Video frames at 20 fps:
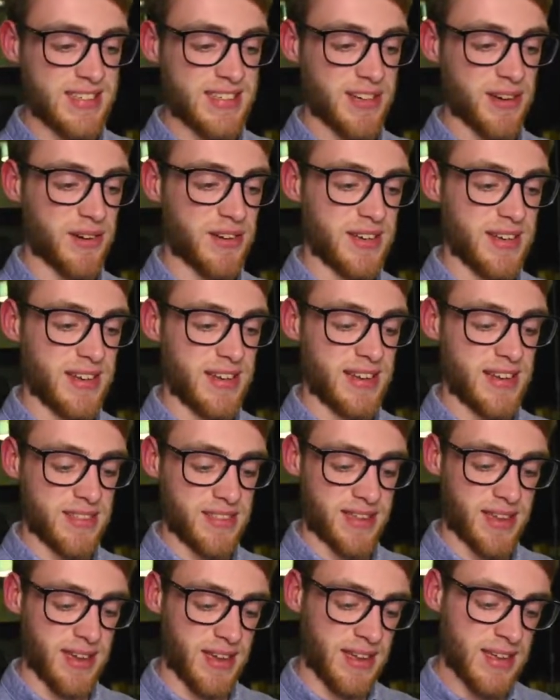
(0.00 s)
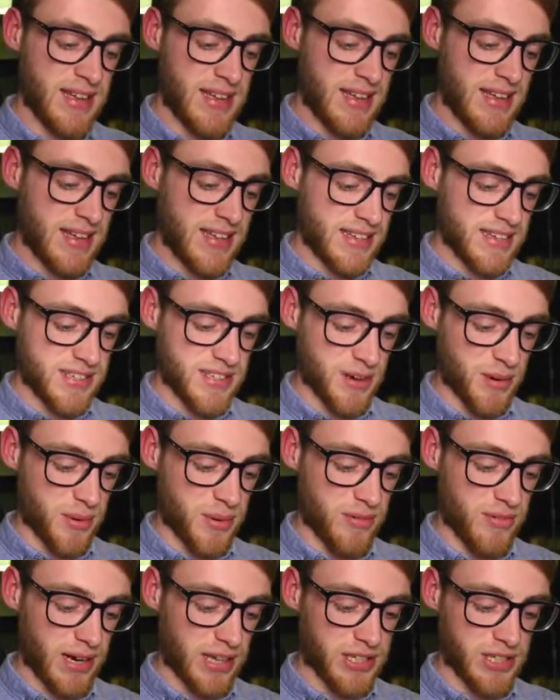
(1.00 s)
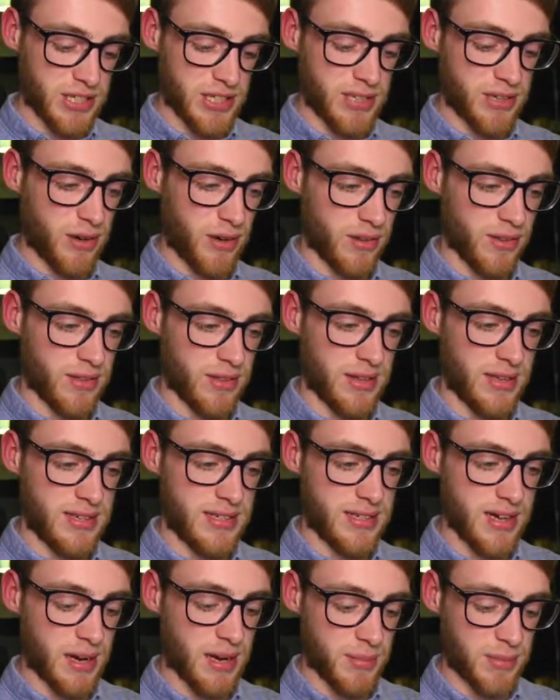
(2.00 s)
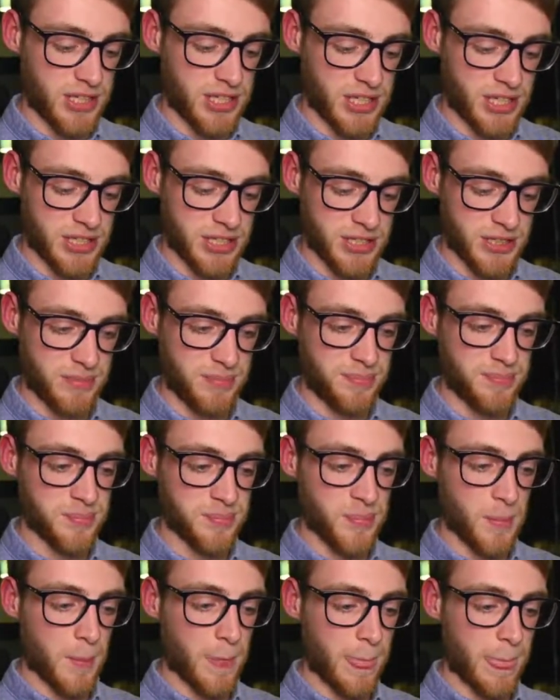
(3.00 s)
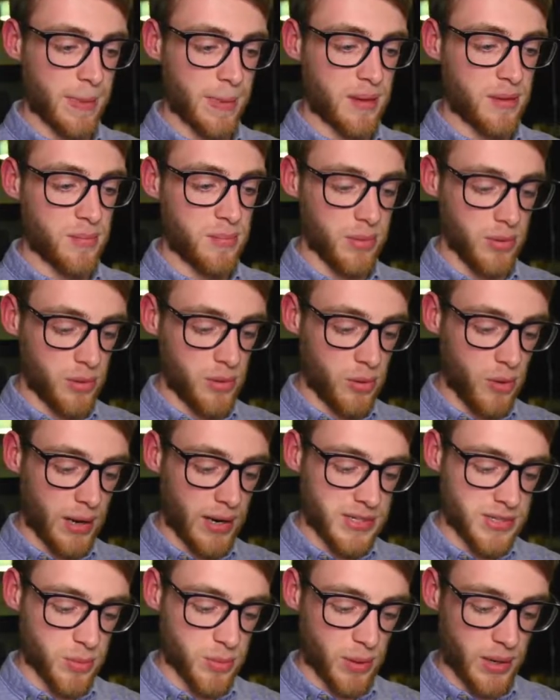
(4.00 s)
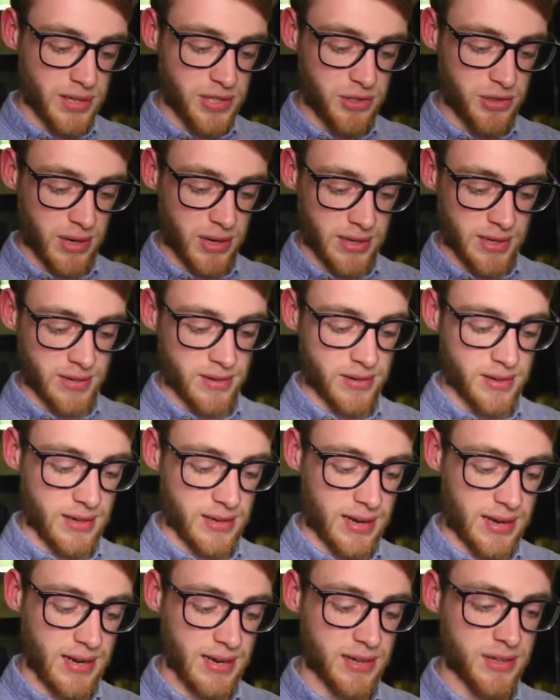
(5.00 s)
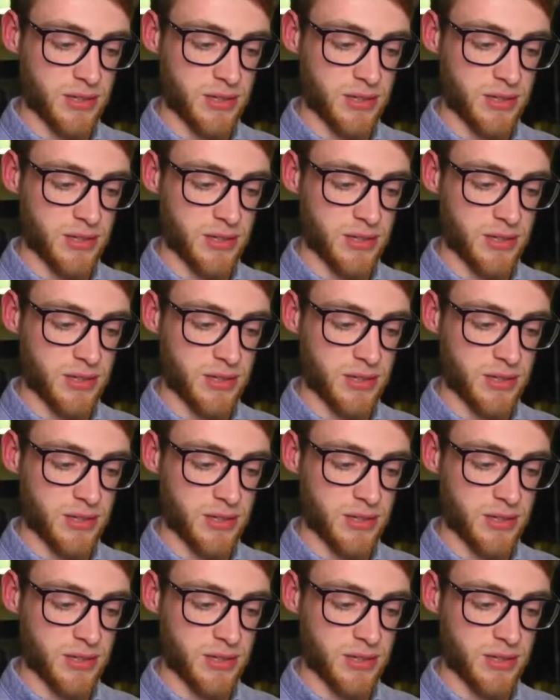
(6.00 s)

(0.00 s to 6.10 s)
underneath it so we've actually got the Dark Magician, Blue Eyes White Dragon and